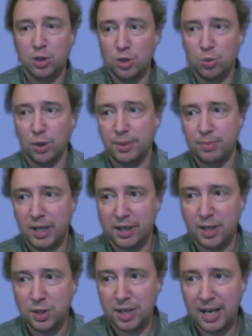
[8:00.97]
Good work,
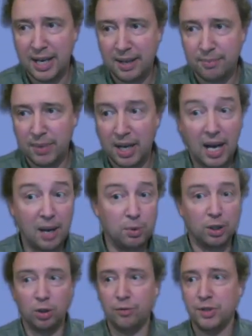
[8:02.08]
Miklaj. I
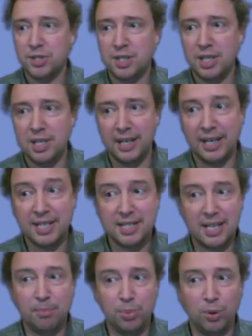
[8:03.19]
would love to see an
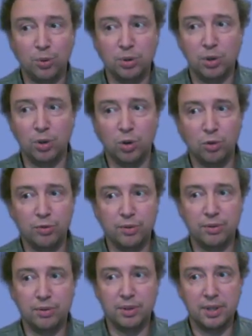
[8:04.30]
example of
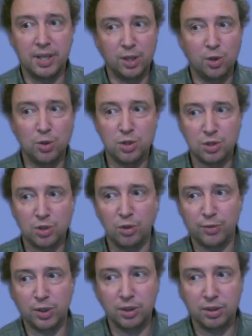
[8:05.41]
a use of,
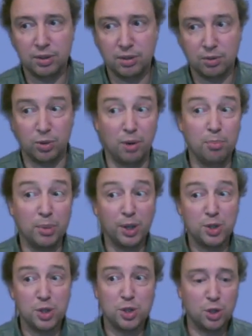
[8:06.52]
or a
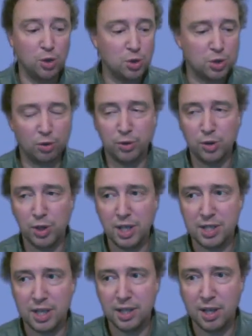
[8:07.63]
malicious use of
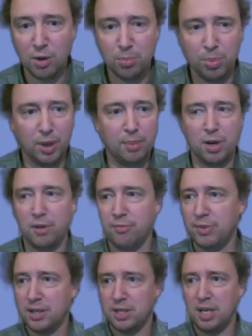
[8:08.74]
cookies in there, but apart from
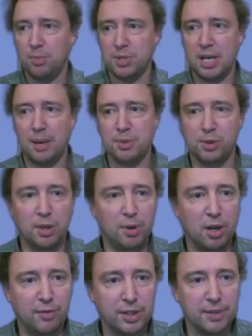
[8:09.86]
that, it was absolutely
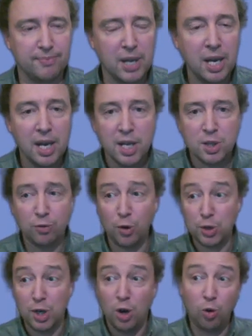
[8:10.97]
perfect. So
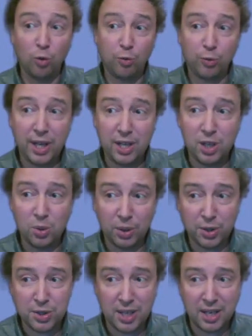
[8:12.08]
folks, hopefully you
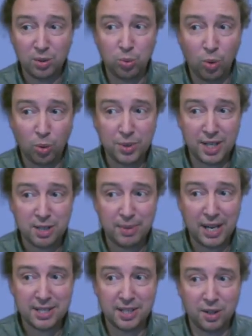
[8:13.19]
understand what was
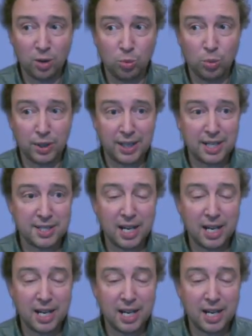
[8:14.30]
expected in the homework task.